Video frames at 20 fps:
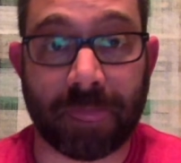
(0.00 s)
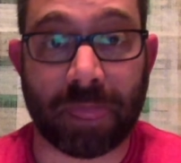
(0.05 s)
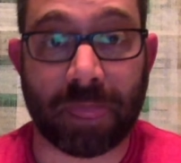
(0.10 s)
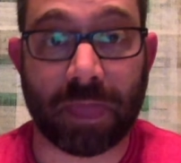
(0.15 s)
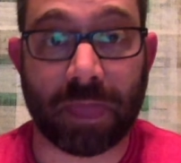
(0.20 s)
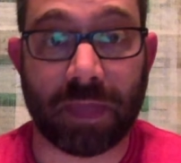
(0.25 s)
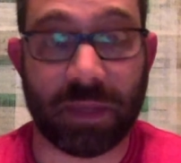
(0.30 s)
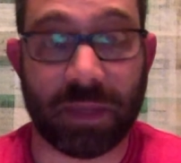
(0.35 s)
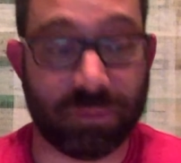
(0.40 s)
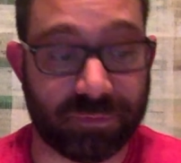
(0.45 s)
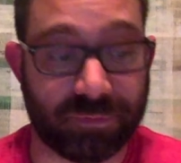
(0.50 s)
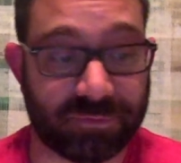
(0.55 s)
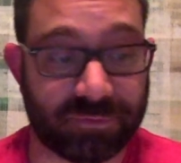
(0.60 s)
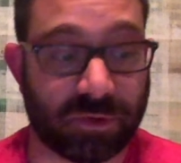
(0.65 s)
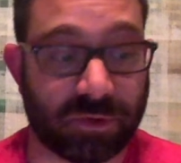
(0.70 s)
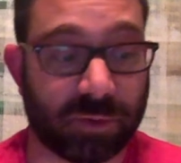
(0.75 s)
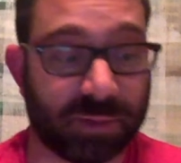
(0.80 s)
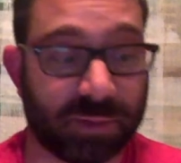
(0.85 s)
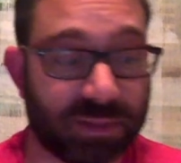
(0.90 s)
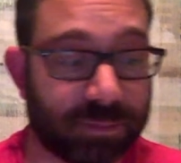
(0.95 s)
He
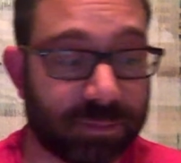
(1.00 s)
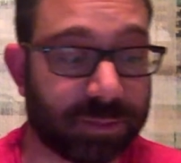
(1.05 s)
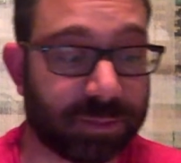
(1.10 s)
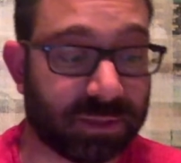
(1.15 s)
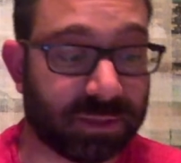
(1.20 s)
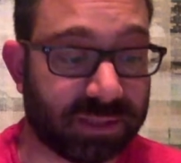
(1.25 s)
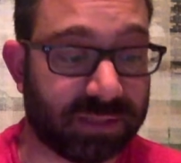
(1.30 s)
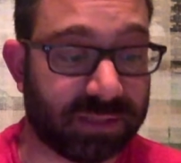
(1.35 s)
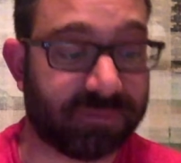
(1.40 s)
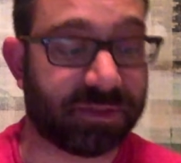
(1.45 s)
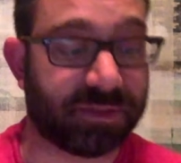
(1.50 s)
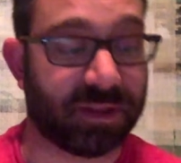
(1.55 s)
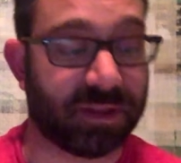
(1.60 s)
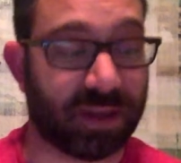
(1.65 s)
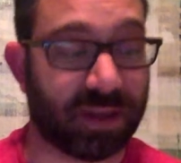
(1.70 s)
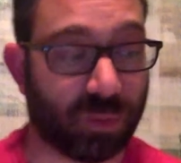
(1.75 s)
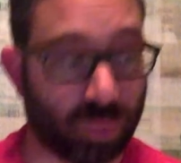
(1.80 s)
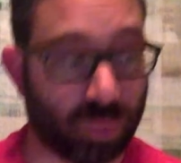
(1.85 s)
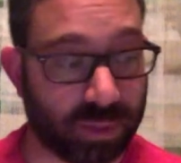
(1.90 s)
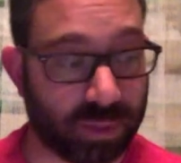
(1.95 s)
firmly believes
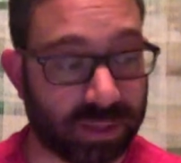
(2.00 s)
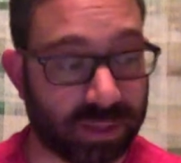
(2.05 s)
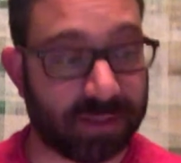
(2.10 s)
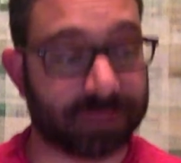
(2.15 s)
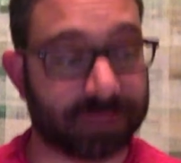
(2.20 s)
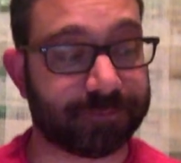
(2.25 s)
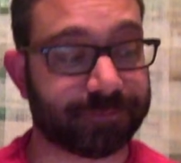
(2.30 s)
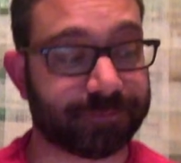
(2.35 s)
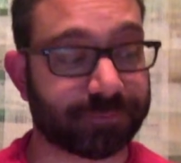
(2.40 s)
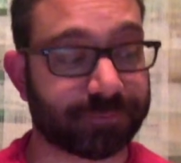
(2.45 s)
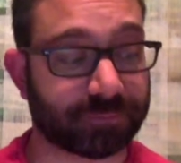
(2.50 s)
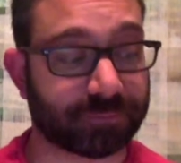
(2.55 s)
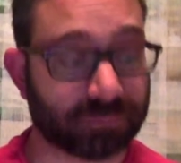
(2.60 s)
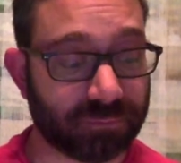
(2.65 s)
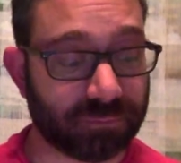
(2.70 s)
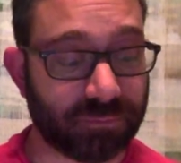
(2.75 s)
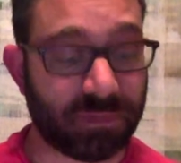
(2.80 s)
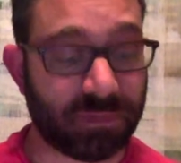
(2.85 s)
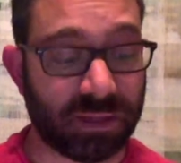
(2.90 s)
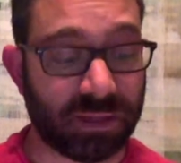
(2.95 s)
that we,
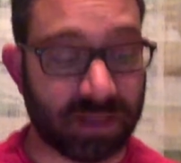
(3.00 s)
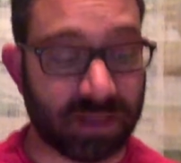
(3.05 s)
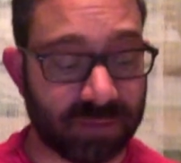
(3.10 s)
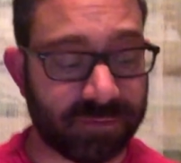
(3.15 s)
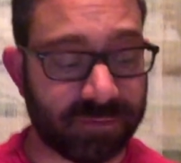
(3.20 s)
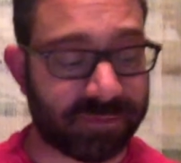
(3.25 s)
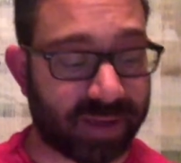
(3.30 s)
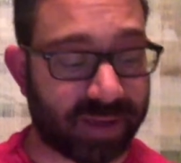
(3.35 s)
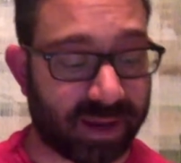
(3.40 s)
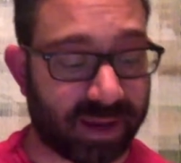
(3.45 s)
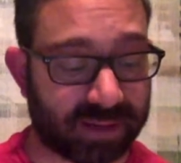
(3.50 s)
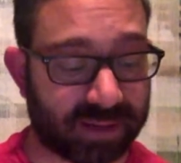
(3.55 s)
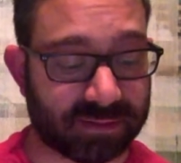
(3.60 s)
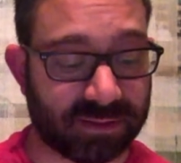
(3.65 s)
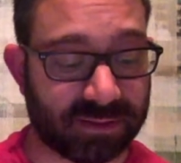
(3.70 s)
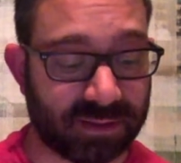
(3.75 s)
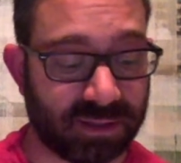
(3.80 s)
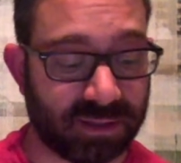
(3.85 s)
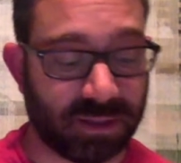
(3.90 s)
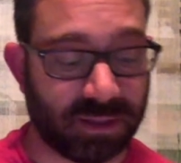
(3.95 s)
in fact,
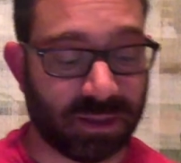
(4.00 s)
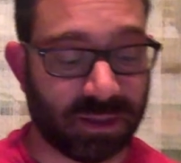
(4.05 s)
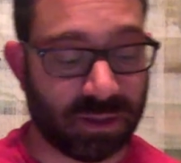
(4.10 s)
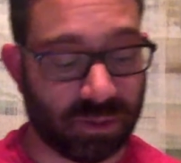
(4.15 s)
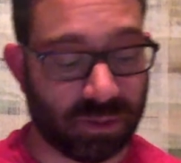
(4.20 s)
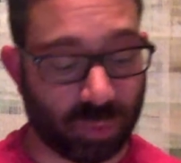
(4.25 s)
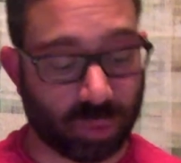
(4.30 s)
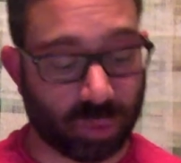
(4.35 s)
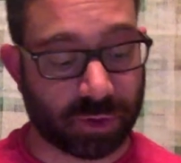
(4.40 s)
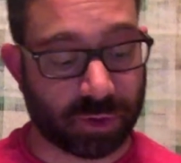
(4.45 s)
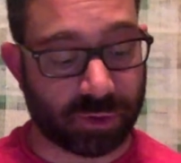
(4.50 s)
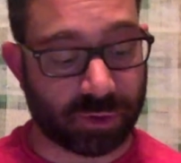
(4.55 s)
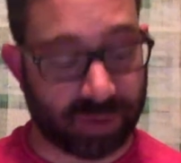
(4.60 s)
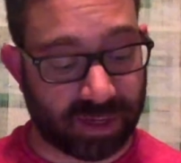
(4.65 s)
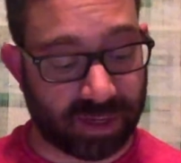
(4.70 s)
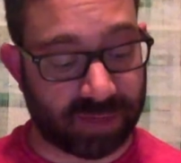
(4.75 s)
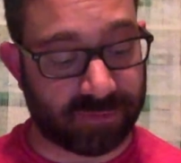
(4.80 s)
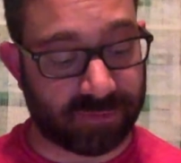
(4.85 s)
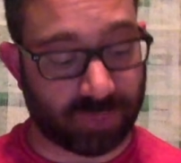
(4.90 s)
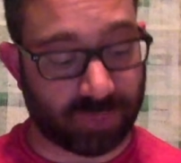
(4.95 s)
were
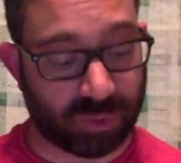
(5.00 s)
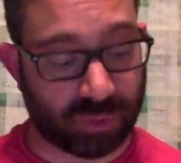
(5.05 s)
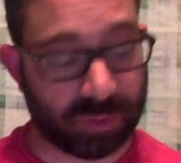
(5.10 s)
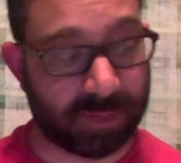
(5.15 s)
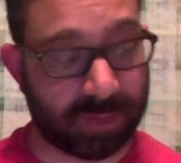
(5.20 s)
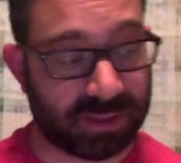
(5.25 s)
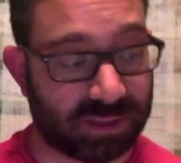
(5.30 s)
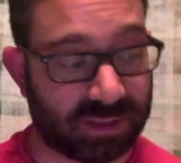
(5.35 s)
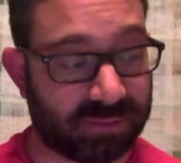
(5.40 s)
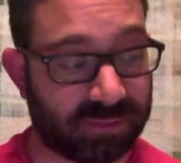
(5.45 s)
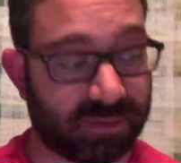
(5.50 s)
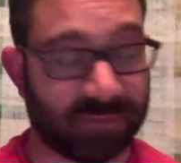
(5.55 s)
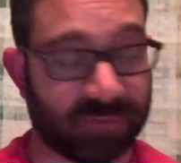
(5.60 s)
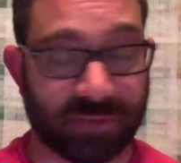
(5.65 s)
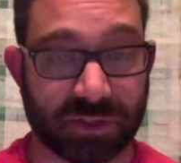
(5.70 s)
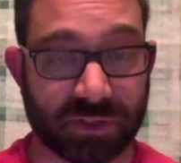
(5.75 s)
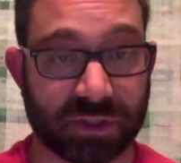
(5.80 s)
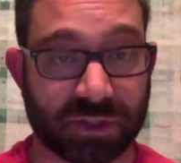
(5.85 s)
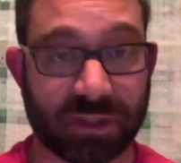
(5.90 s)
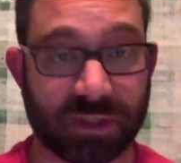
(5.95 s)
created for the beatific
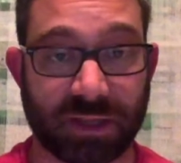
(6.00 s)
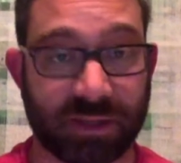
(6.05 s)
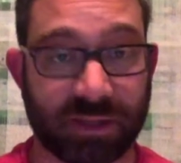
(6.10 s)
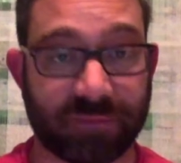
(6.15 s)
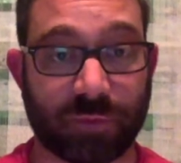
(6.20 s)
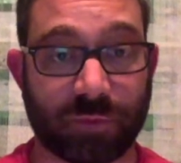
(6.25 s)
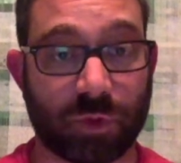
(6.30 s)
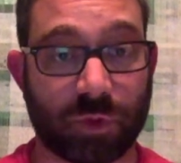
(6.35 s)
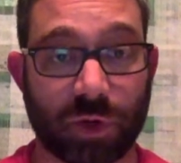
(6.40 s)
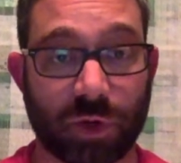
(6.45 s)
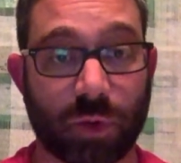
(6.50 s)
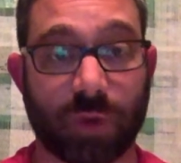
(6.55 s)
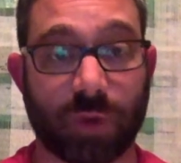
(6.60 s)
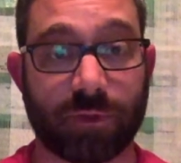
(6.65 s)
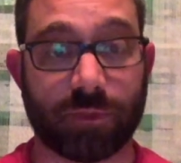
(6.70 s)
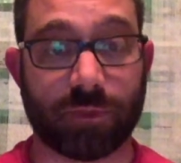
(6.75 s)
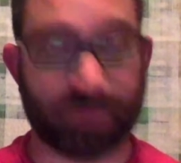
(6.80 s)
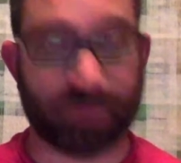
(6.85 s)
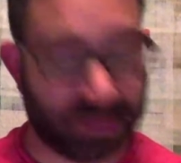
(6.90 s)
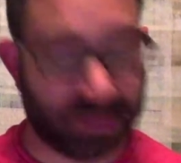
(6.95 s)
vision and for no other
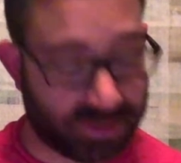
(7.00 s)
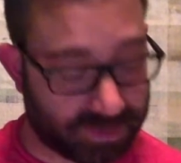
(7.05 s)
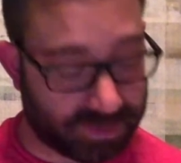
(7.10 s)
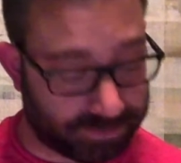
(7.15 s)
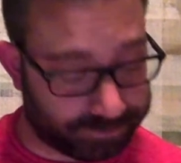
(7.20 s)
reason.